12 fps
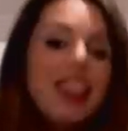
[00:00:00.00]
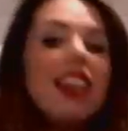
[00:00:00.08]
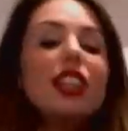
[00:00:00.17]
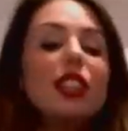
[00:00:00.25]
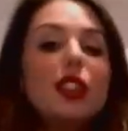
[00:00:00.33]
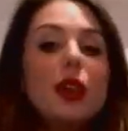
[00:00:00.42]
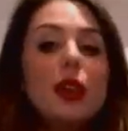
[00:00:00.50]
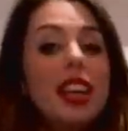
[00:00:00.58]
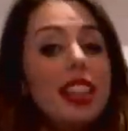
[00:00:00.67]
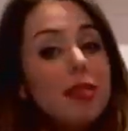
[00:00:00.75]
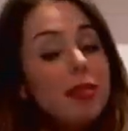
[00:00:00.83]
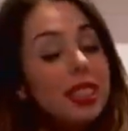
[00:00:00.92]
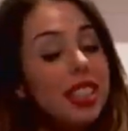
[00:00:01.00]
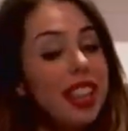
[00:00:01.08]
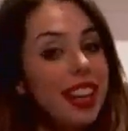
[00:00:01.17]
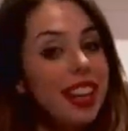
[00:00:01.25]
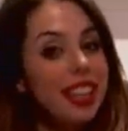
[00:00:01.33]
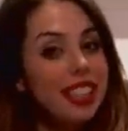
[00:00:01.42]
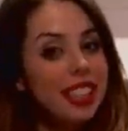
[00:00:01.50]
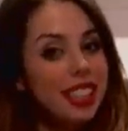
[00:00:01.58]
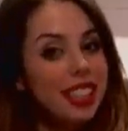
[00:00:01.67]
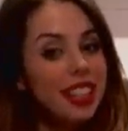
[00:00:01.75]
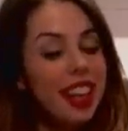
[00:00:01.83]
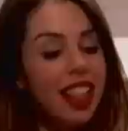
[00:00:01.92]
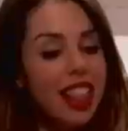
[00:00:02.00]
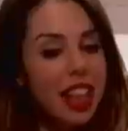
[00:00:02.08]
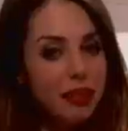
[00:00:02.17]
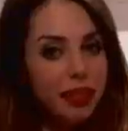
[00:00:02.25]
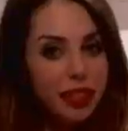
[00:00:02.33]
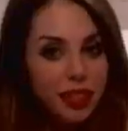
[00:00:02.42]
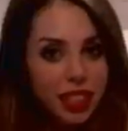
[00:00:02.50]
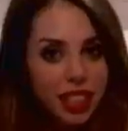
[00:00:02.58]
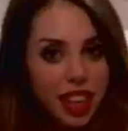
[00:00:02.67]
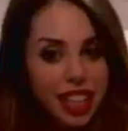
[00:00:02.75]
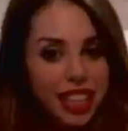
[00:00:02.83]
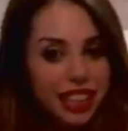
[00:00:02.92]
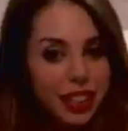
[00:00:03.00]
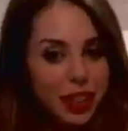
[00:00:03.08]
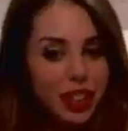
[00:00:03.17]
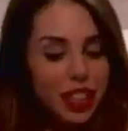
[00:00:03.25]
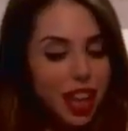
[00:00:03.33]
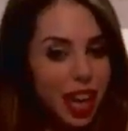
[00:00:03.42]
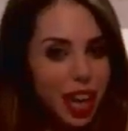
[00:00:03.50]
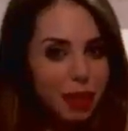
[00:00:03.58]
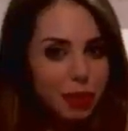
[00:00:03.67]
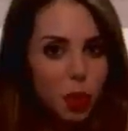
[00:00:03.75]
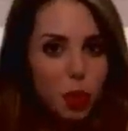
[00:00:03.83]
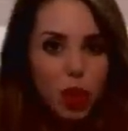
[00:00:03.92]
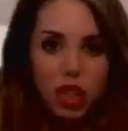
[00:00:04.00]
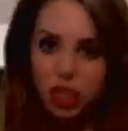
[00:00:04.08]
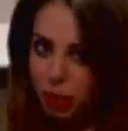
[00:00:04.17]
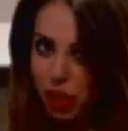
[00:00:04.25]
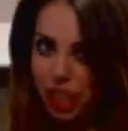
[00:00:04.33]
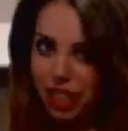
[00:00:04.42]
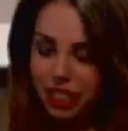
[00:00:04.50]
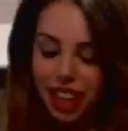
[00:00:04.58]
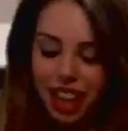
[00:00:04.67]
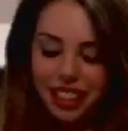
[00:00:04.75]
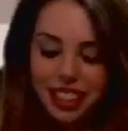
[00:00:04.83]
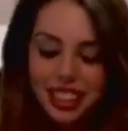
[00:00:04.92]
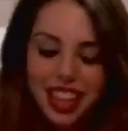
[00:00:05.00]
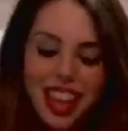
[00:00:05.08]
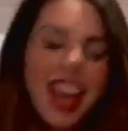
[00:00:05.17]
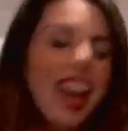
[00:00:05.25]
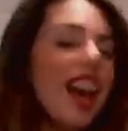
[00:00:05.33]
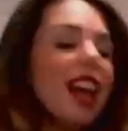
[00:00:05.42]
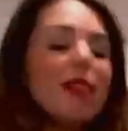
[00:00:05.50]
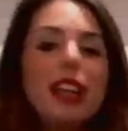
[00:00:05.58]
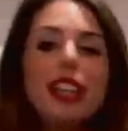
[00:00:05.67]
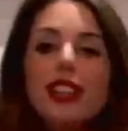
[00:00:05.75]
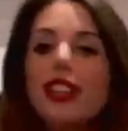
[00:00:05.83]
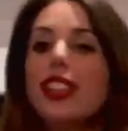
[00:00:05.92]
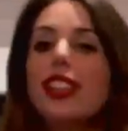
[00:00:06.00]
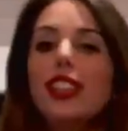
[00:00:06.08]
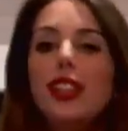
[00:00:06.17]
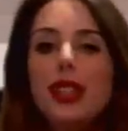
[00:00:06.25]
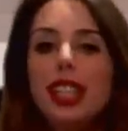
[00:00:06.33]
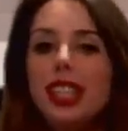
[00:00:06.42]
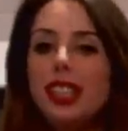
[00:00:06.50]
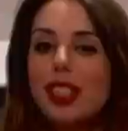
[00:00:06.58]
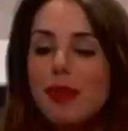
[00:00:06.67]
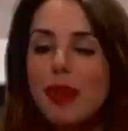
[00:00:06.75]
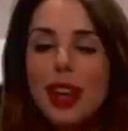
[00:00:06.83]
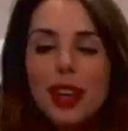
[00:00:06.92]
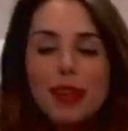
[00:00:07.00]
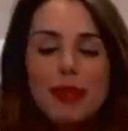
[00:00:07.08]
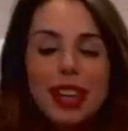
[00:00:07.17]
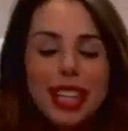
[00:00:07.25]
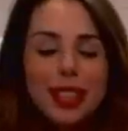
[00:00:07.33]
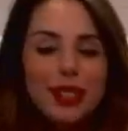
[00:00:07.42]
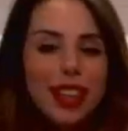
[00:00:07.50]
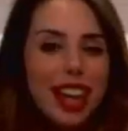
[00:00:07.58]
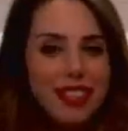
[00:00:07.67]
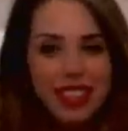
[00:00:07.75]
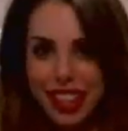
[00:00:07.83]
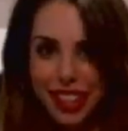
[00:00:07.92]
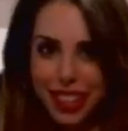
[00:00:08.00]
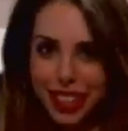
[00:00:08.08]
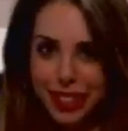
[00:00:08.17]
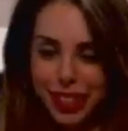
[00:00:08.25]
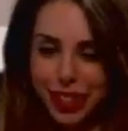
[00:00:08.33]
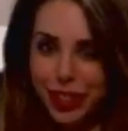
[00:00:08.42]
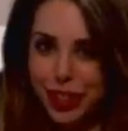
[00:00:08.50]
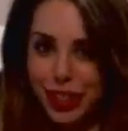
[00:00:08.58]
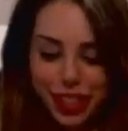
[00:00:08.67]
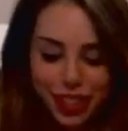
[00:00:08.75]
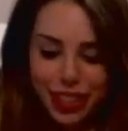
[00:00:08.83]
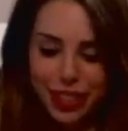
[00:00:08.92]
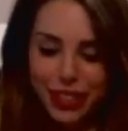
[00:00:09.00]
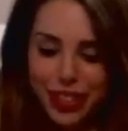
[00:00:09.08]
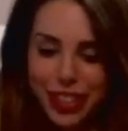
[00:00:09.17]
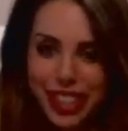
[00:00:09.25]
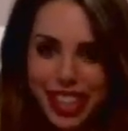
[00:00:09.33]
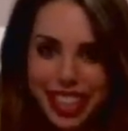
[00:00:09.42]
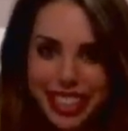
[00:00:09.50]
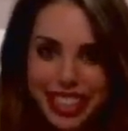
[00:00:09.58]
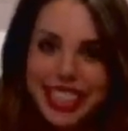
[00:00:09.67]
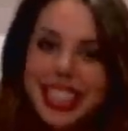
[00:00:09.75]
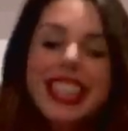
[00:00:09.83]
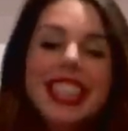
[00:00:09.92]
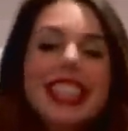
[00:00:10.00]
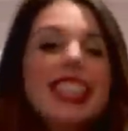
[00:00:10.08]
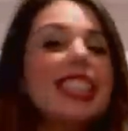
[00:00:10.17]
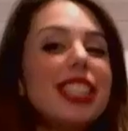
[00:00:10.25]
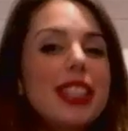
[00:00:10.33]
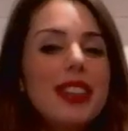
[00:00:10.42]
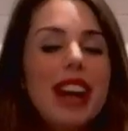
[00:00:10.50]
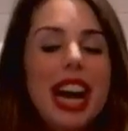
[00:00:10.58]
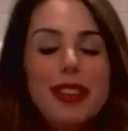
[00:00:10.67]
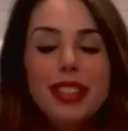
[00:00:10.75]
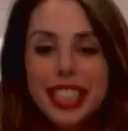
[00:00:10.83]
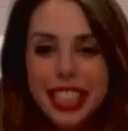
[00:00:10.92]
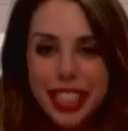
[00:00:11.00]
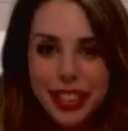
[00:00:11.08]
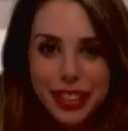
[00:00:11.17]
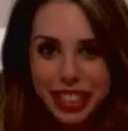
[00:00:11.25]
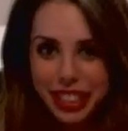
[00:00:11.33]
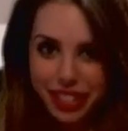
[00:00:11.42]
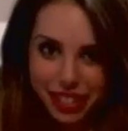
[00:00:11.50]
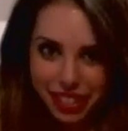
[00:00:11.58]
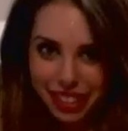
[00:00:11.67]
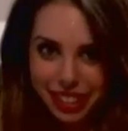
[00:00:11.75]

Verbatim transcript: So get them today until 11:59 Eastern Time while supplies last, and make sure to tune in tomorrow because we'll have another special treat just for you guys. So I will see you soon.